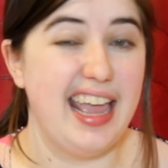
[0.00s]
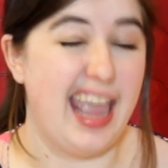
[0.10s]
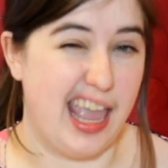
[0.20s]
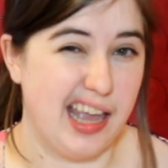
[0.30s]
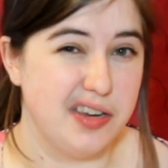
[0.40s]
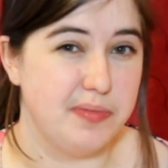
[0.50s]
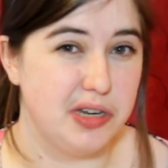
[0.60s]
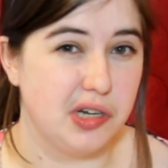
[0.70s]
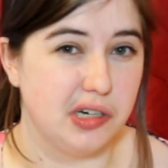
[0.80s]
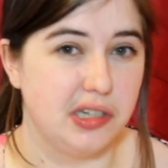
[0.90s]
And be
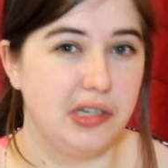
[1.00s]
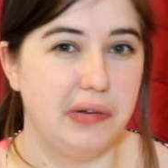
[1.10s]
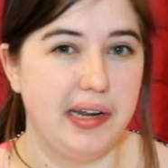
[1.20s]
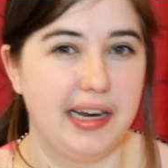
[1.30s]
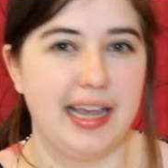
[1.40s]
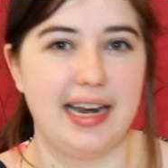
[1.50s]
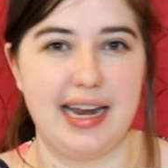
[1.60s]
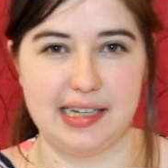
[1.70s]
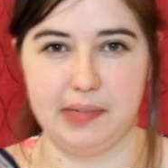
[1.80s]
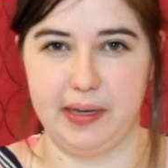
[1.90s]
sure to tune in again
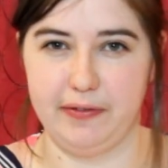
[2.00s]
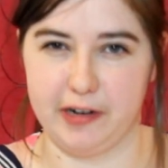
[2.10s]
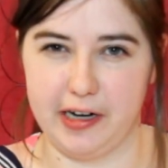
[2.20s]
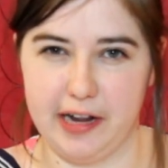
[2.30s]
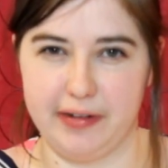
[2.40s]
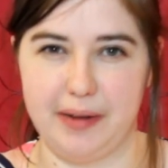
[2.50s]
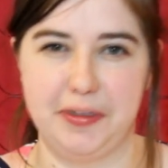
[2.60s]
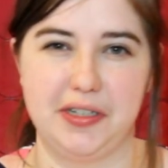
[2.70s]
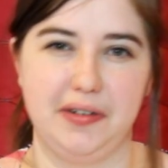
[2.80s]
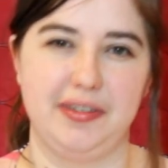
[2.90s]
next week for another
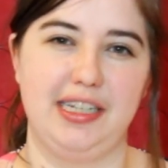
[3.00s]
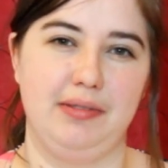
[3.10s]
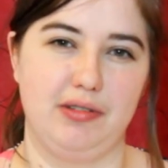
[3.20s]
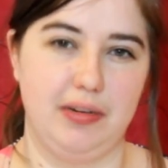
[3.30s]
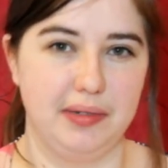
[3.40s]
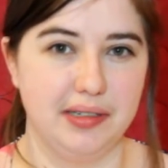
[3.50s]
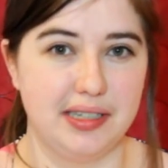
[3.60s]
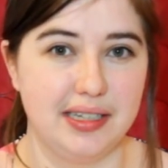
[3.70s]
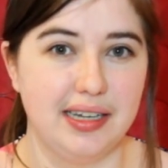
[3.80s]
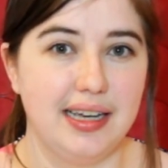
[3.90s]
episode of Steen
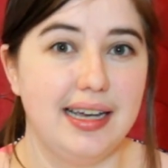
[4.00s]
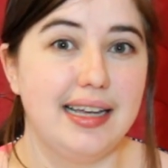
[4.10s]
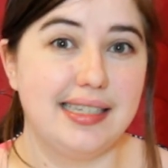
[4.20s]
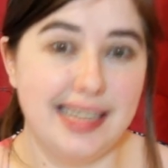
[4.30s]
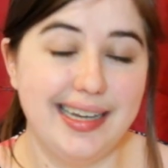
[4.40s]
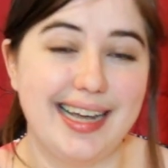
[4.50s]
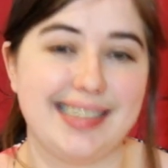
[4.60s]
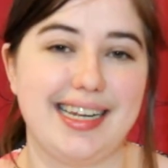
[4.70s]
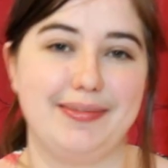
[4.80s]
Scribbles. See you next time,